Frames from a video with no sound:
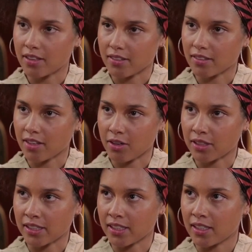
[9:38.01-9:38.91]

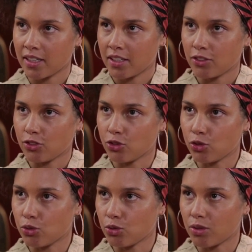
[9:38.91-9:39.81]
necessarily
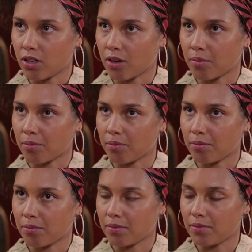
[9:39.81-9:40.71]
do um,
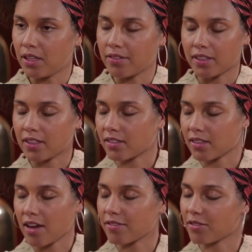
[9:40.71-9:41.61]
live in this
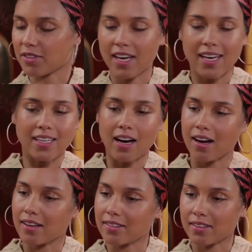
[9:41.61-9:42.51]
life of
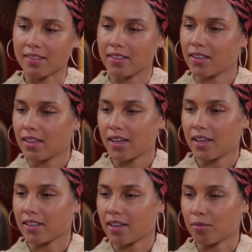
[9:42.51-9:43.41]
chaos and,
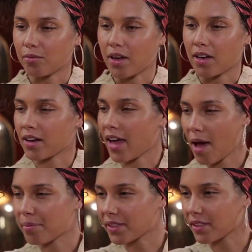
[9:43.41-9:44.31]
and and and
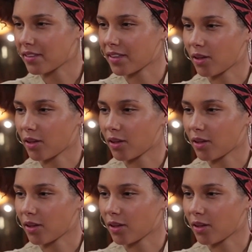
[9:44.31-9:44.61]
unhappiness.